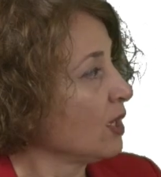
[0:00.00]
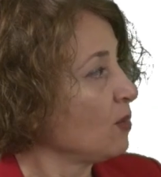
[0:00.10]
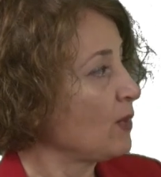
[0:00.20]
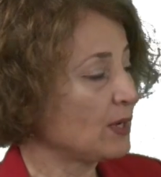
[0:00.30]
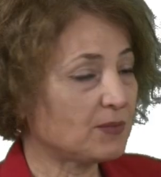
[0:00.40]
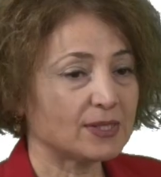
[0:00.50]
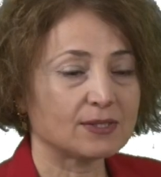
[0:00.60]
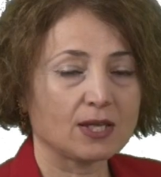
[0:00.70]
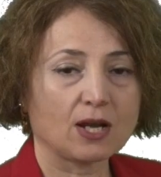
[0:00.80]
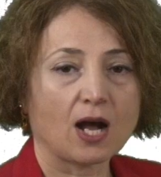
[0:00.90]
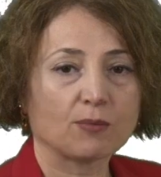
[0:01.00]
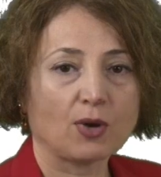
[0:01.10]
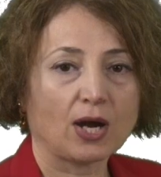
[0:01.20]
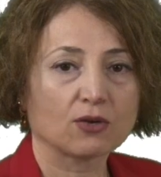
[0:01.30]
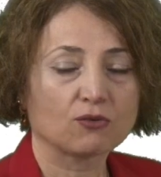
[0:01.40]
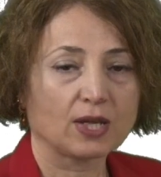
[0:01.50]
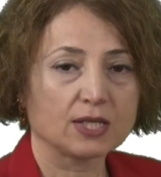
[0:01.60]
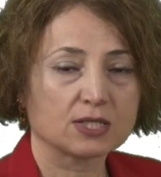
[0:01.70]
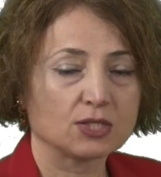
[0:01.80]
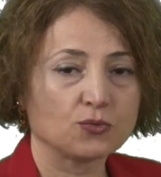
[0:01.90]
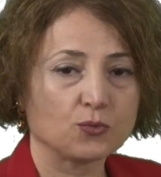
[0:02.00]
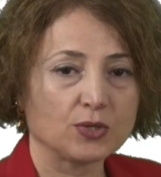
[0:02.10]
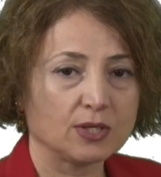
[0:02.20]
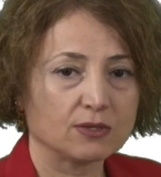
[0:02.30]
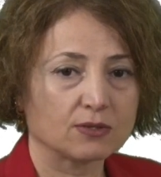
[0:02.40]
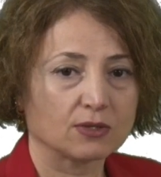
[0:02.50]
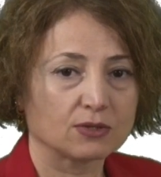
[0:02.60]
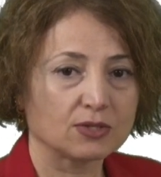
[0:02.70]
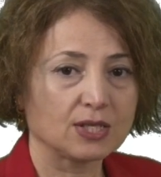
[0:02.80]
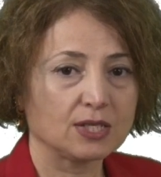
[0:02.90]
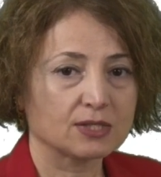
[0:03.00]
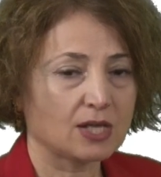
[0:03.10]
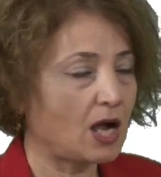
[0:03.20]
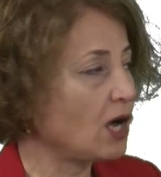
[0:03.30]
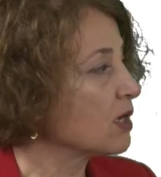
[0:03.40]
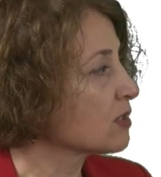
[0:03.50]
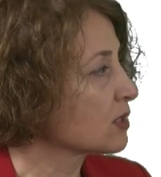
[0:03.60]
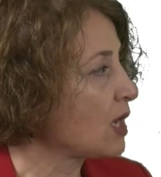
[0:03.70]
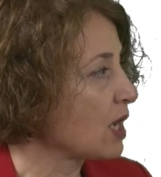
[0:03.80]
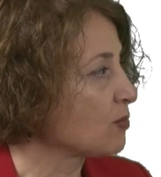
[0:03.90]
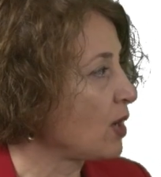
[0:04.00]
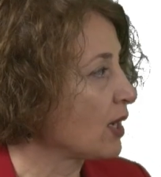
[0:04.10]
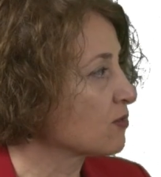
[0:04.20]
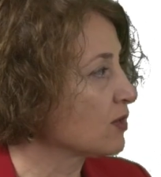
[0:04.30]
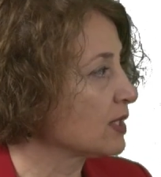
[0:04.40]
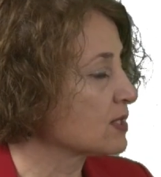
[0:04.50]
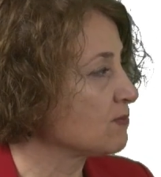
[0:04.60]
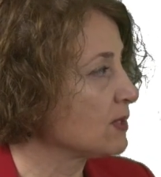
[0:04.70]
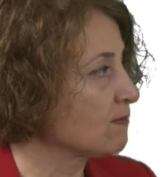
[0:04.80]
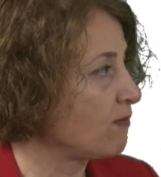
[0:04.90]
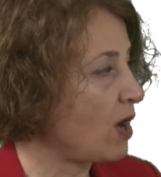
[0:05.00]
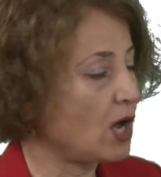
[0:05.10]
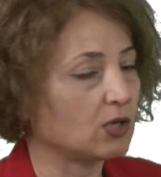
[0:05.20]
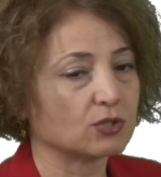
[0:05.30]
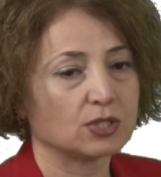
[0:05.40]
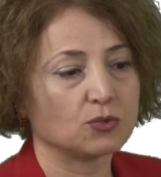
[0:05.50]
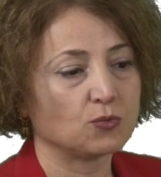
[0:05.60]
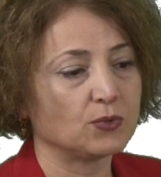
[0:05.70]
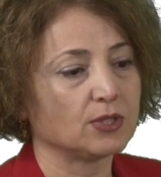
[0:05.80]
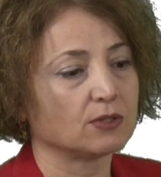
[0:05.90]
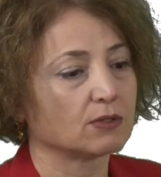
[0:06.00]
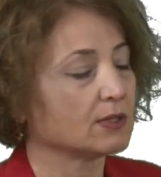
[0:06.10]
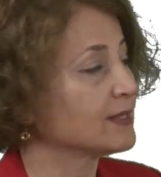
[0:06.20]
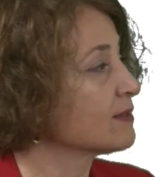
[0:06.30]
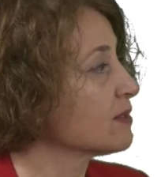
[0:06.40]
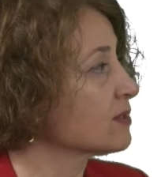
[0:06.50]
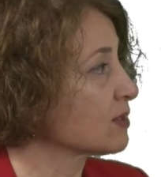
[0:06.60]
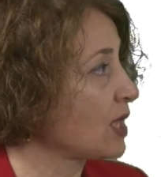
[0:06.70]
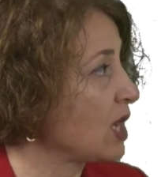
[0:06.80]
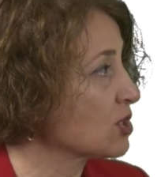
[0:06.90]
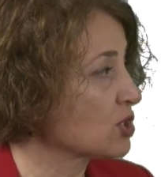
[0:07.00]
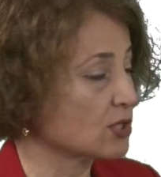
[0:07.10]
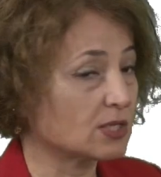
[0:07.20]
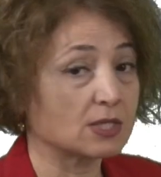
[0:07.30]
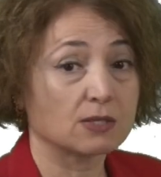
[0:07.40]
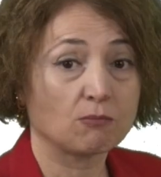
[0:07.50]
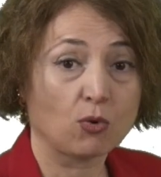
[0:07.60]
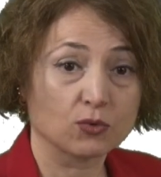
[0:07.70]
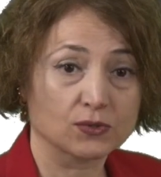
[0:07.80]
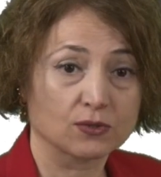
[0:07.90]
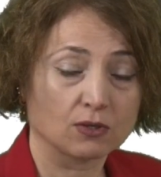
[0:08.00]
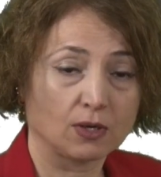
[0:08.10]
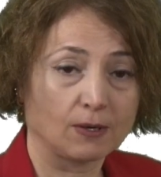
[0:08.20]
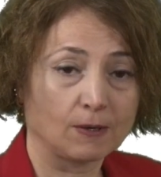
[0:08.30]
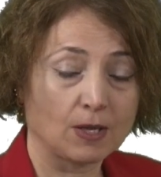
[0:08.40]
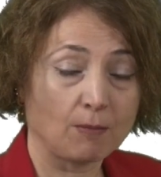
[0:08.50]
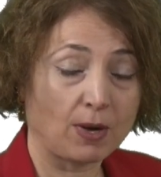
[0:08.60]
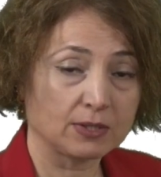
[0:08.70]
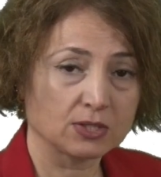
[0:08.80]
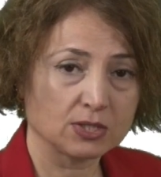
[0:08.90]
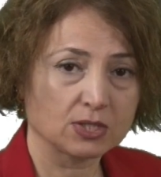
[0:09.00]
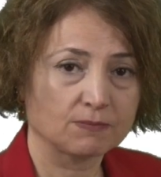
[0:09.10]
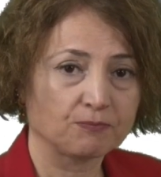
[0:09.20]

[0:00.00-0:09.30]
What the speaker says: When we say carbohydrates in wheat, these are the carbohydrates we found in wheat. Starch is the most abundant,